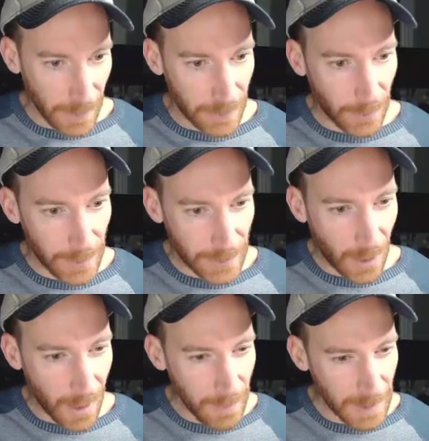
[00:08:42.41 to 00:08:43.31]
So this
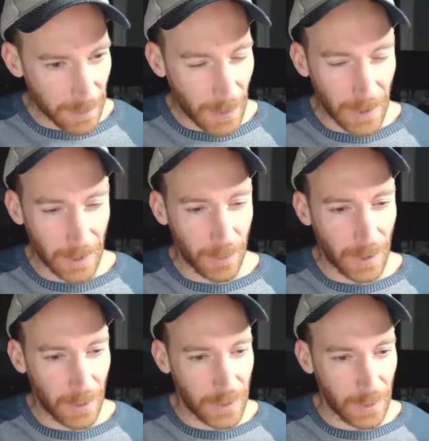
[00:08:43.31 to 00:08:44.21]
comments part
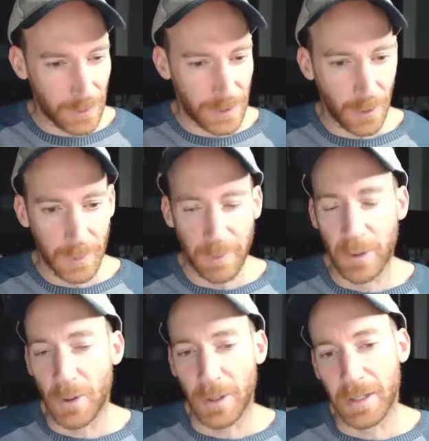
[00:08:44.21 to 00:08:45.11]
would also still be
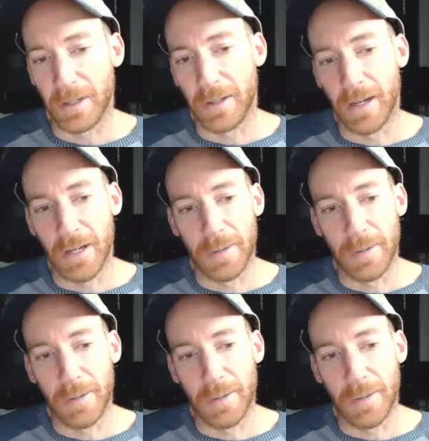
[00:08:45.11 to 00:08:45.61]
broken.